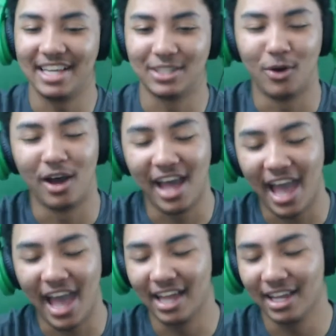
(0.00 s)
So
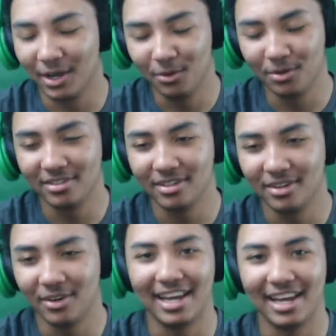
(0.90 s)
hello
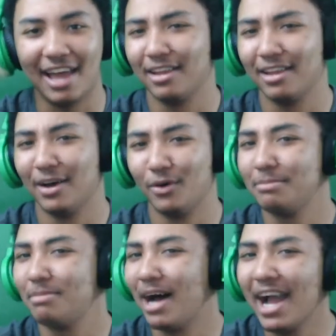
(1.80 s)
or not hello.
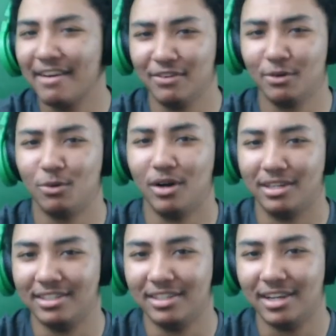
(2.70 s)
Goodbye, everyone.